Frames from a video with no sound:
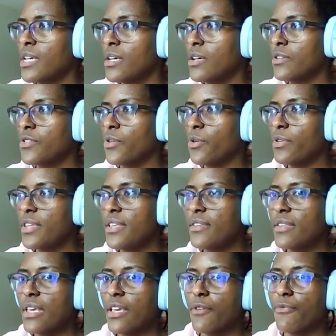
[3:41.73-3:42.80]
So all these
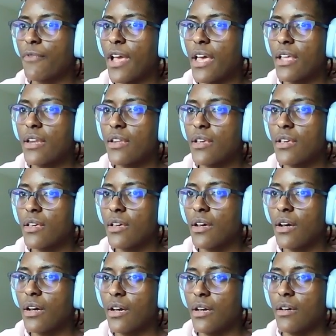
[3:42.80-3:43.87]
red
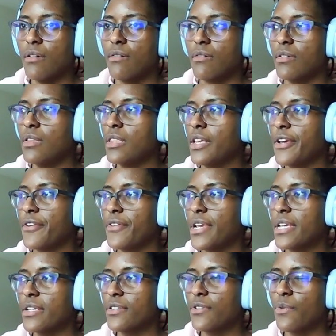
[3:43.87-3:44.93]

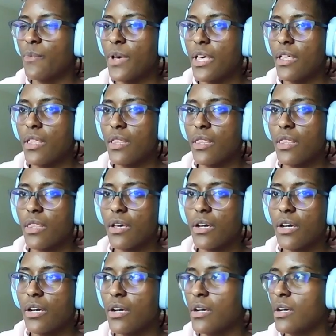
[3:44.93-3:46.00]
letterings with
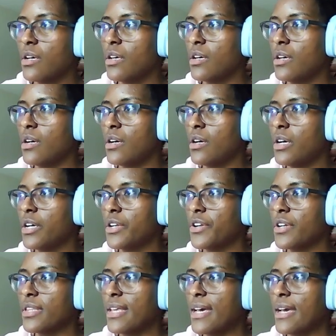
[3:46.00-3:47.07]

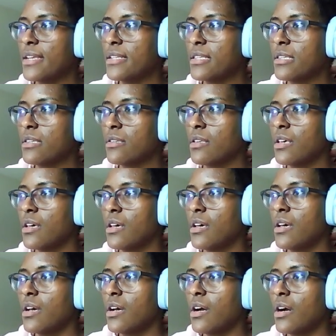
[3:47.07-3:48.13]
underlines
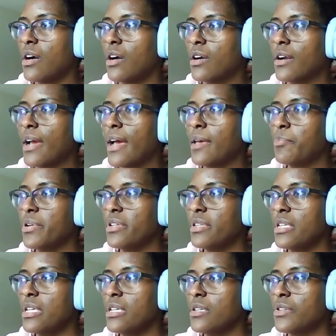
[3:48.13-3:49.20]
are
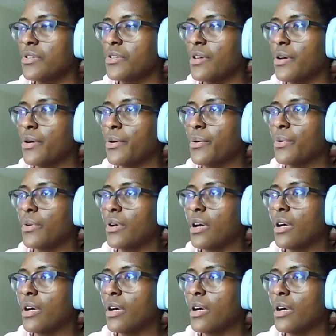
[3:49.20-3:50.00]
hyperlinks. So